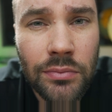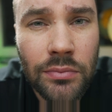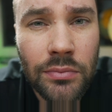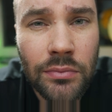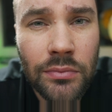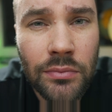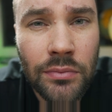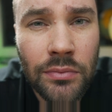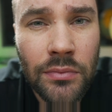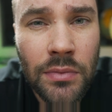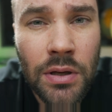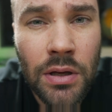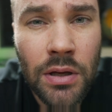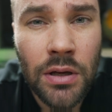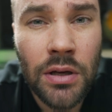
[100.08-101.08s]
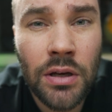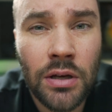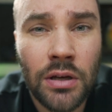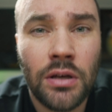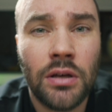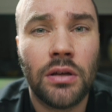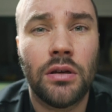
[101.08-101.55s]

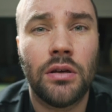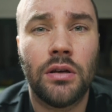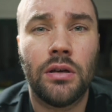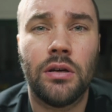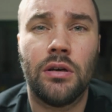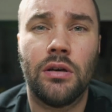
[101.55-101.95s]
No one is speaking in this clip.